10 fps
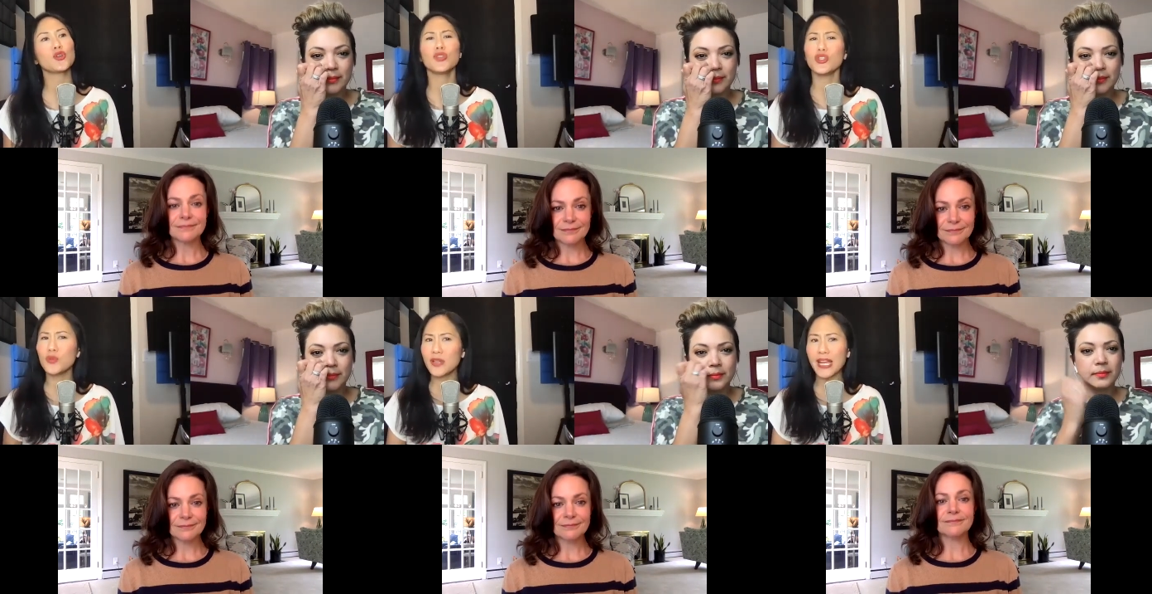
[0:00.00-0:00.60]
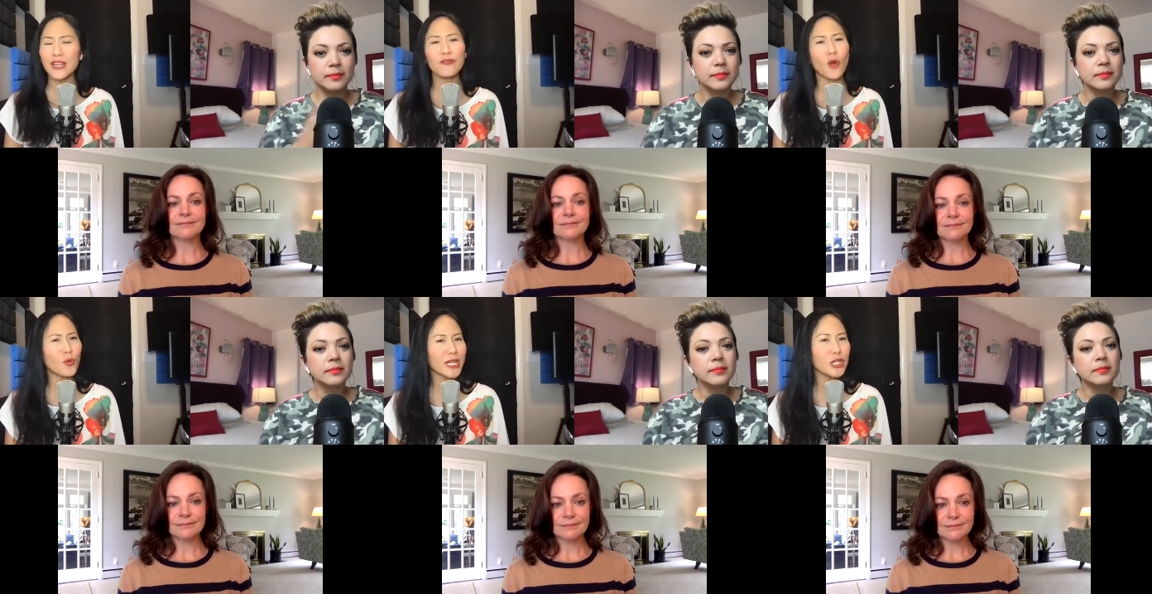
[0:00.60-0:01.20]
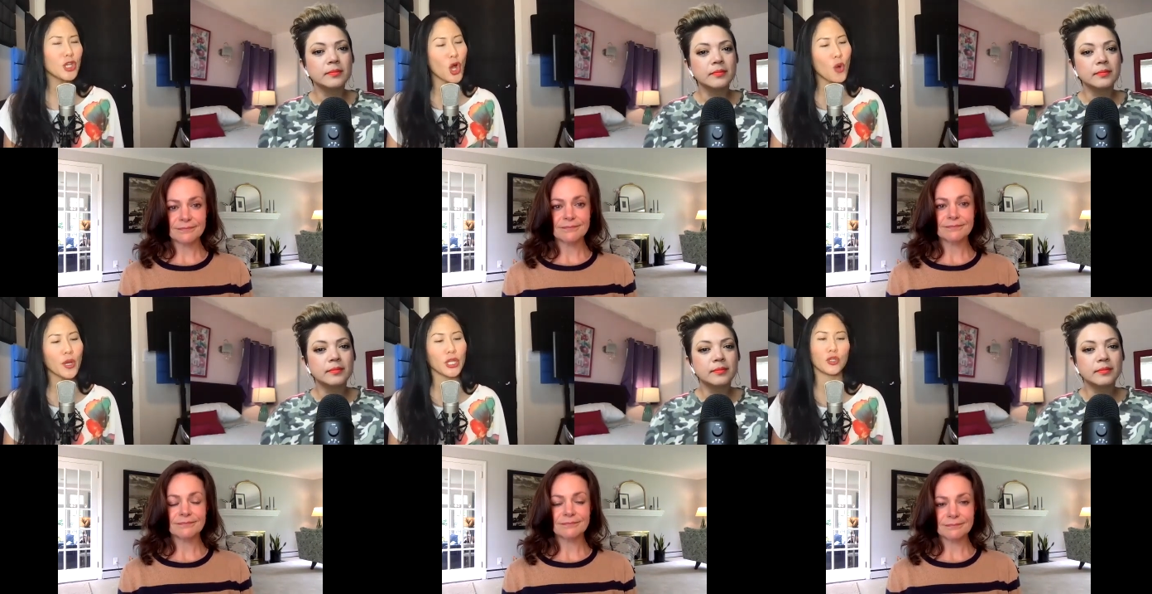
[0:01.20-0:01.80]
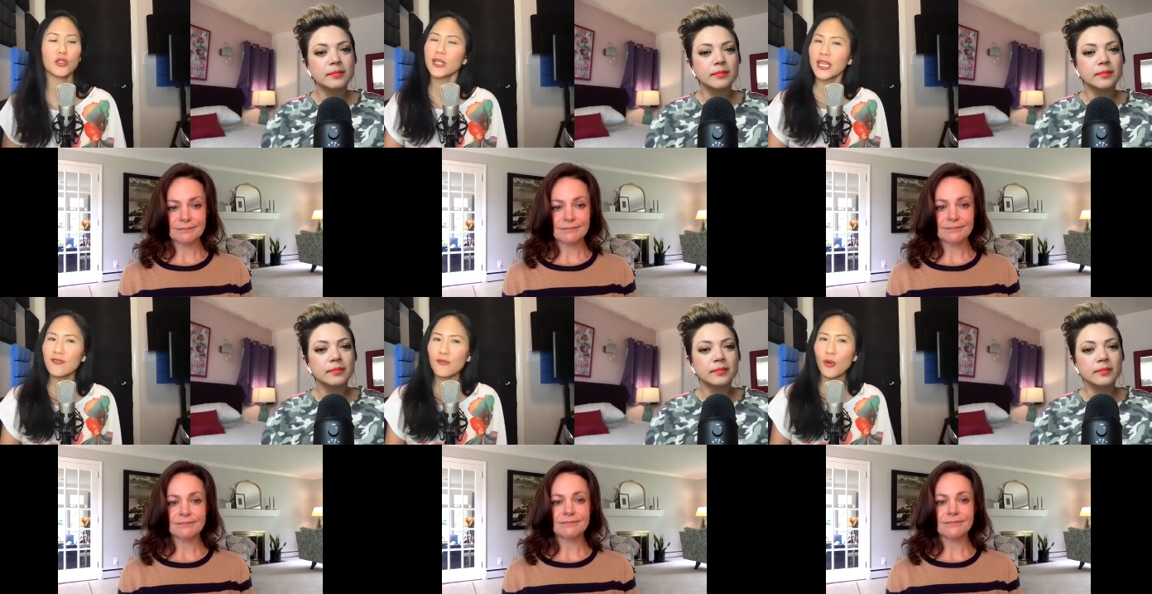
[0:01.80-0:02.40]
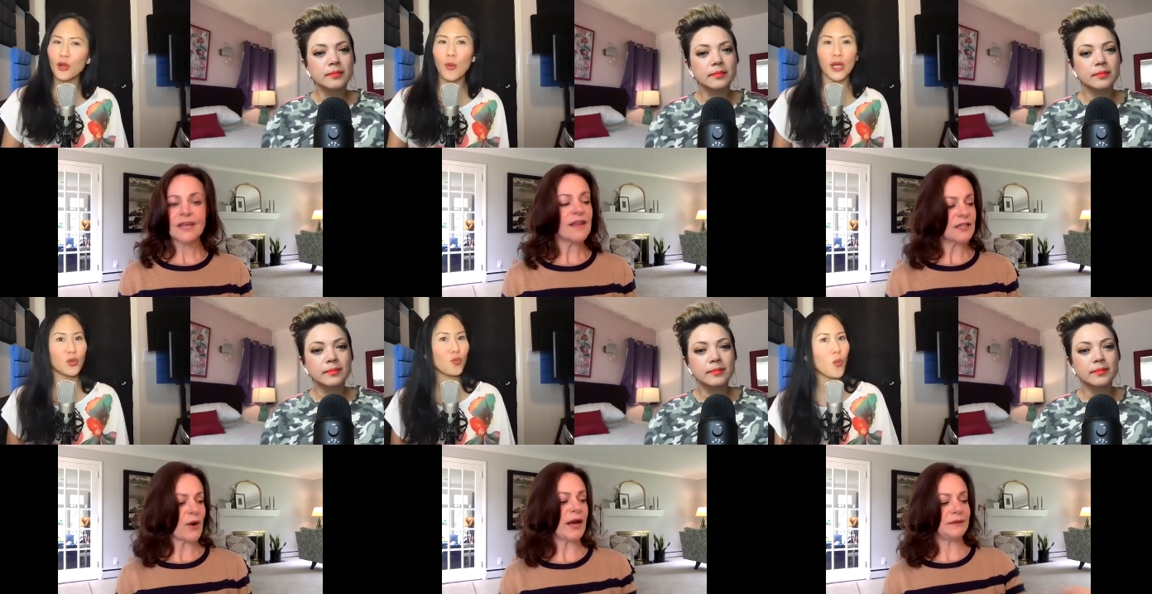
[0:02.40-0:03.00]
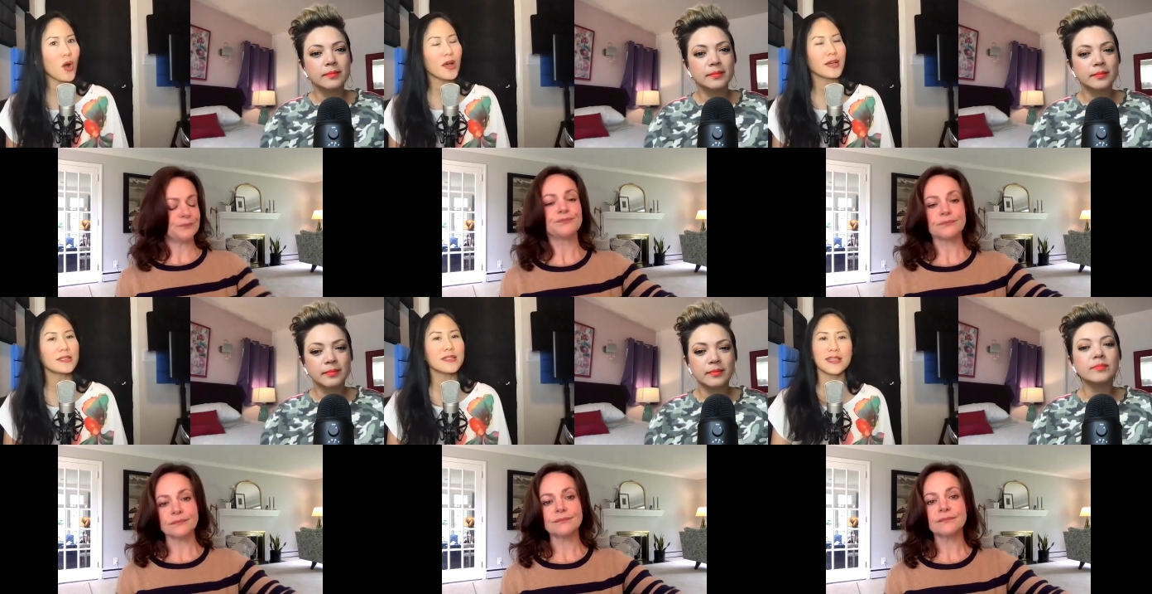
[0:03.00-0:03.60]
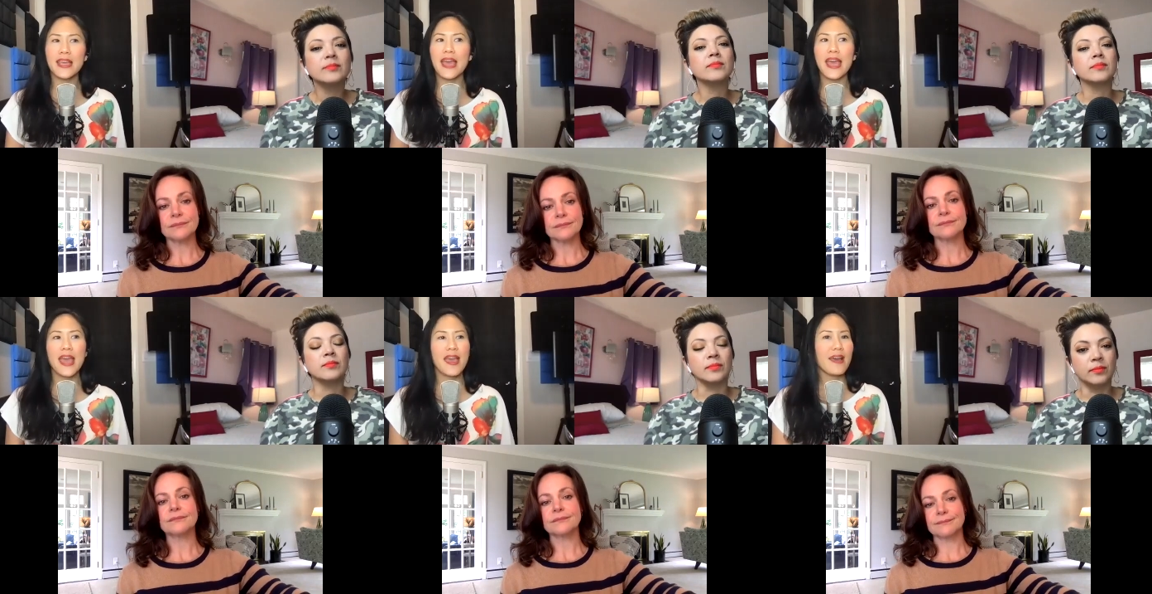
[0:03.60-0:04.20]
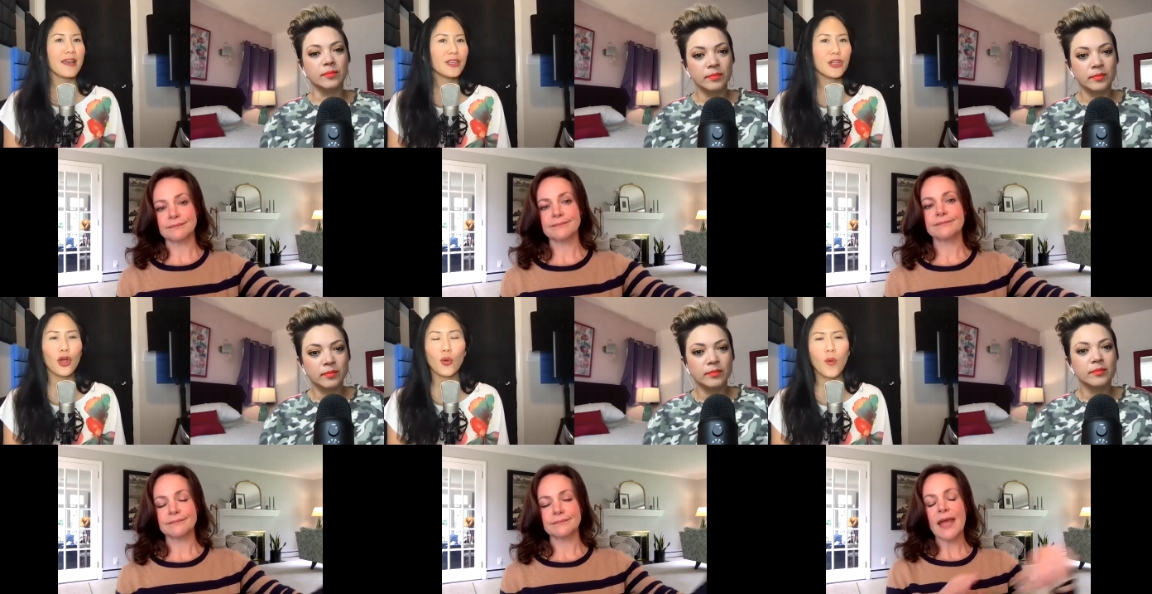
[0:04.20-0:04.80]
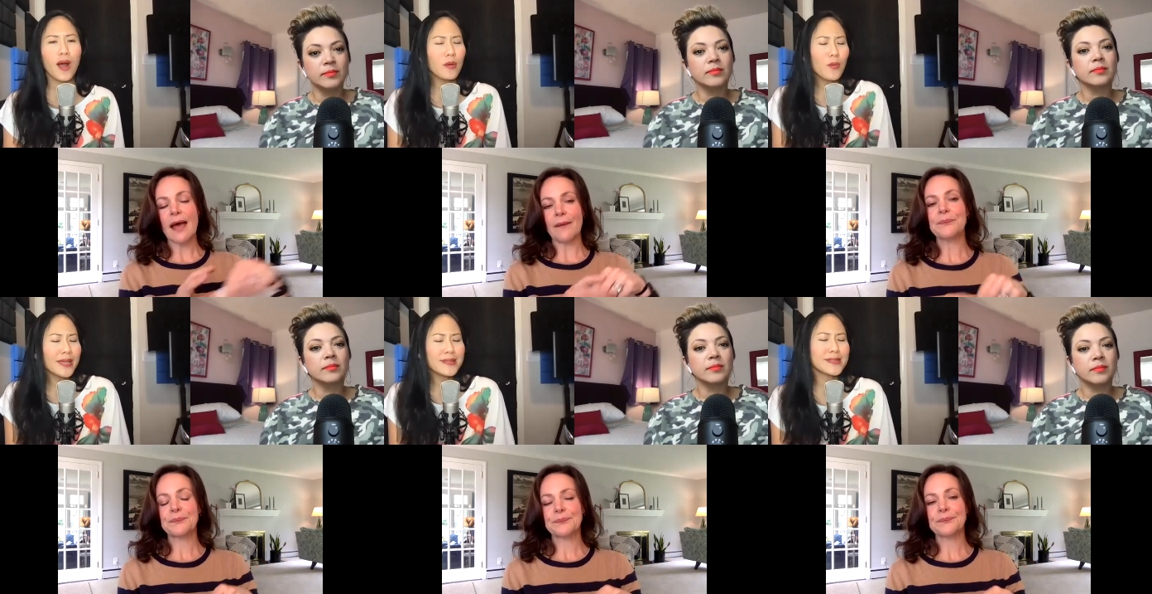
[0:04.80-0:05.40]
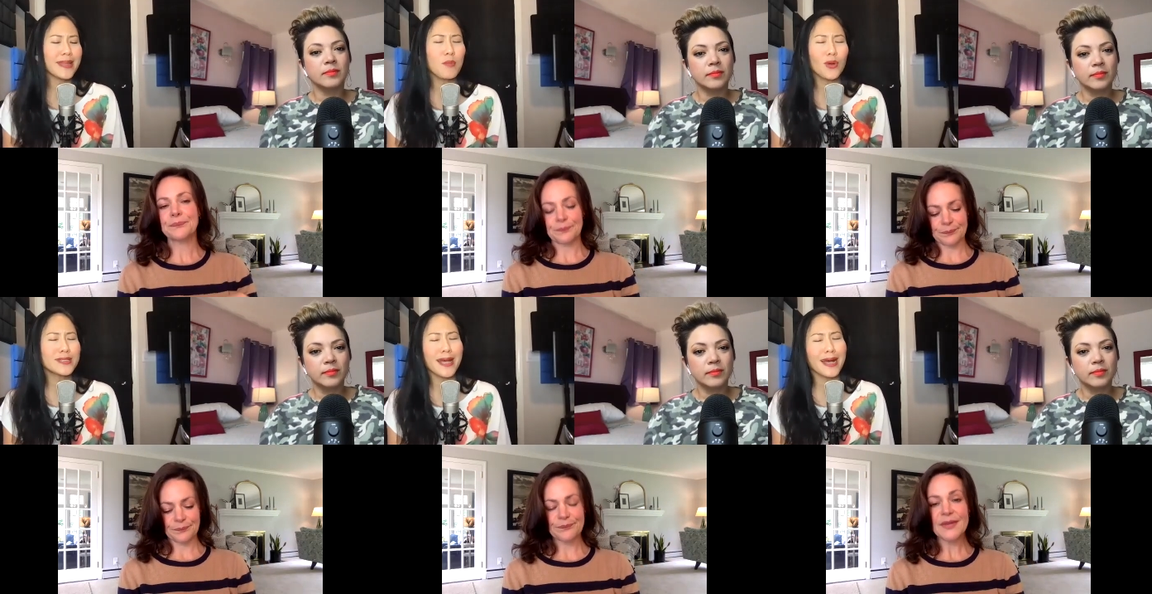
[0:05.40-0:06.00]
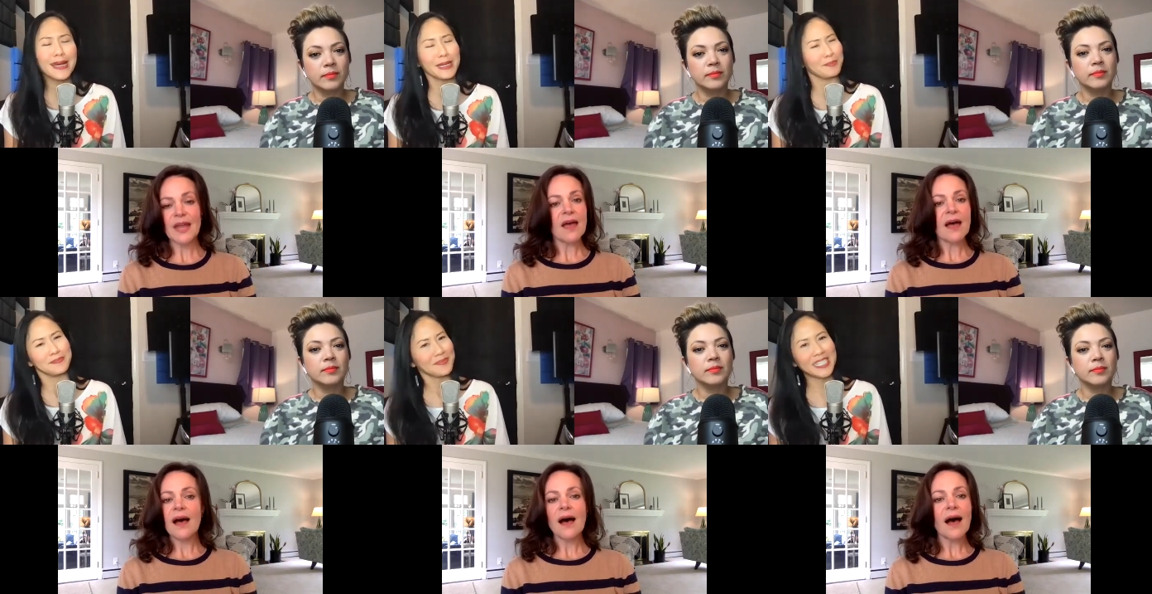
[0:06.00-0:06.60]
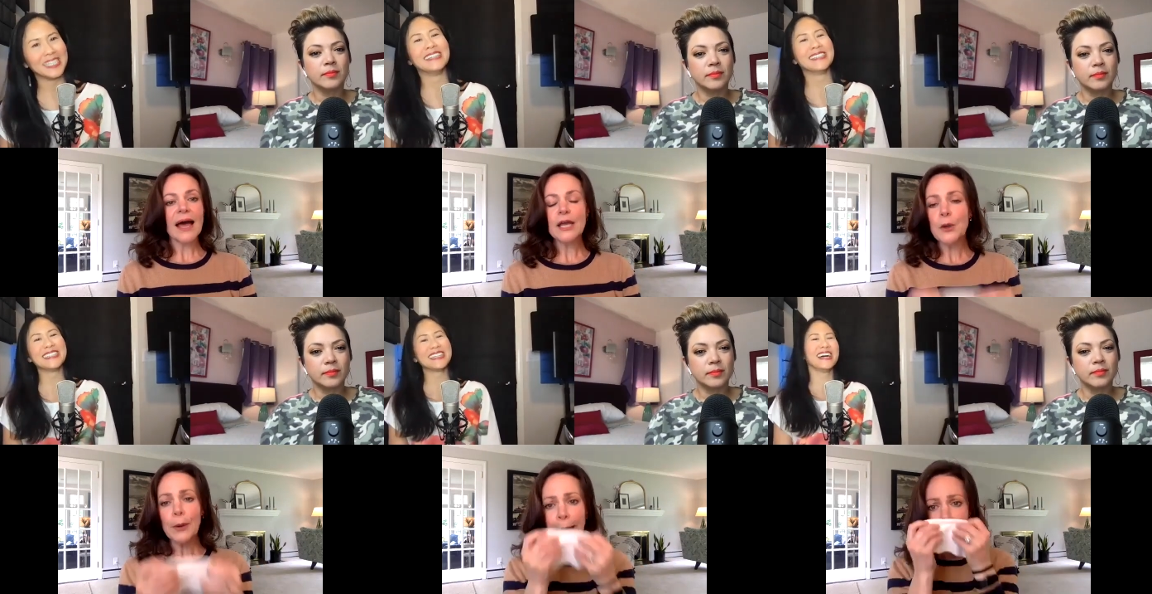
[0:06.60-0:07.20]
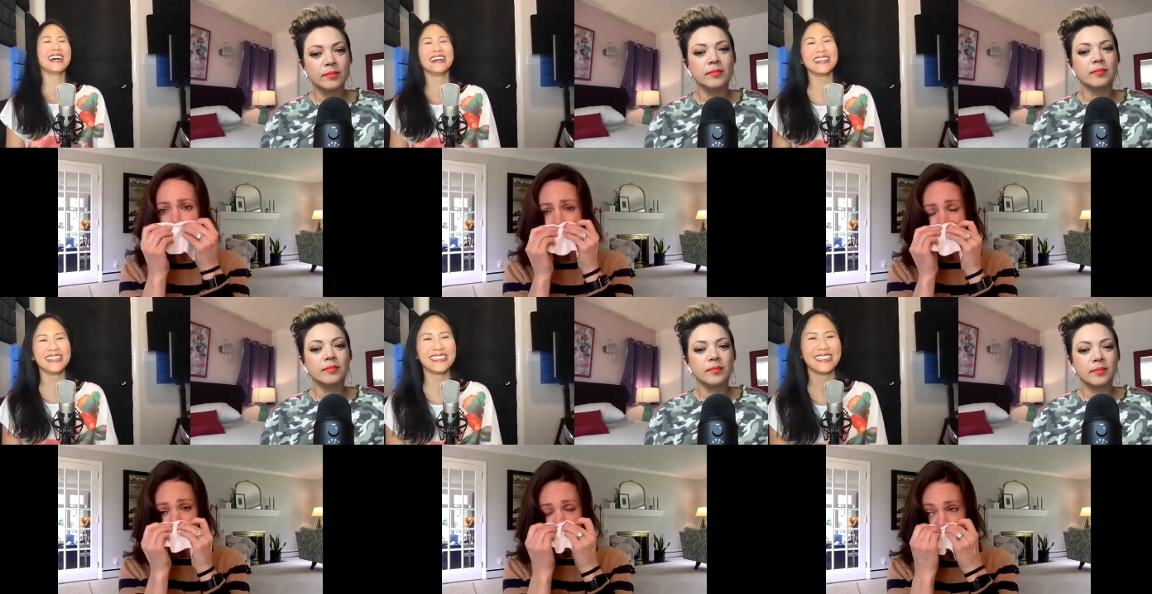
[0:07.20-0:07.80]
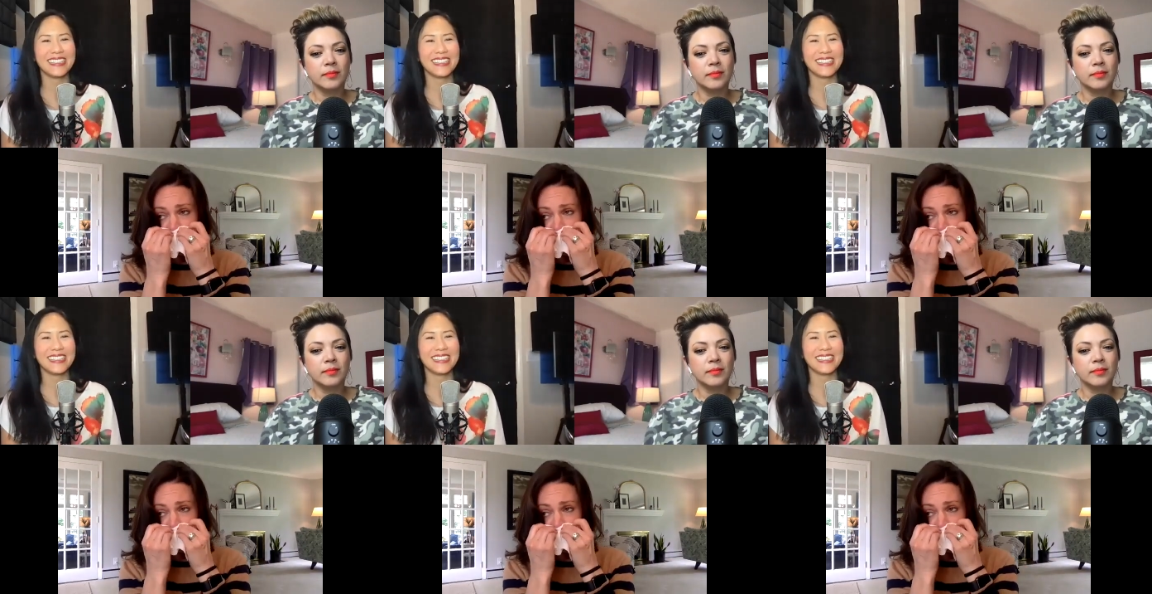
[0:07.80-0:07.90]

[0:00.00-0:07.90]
Speaker 1: you kind of already know what you're looking for, what you want. Mm-hmm. You know, why yeah. waste any more time? I agree. and, you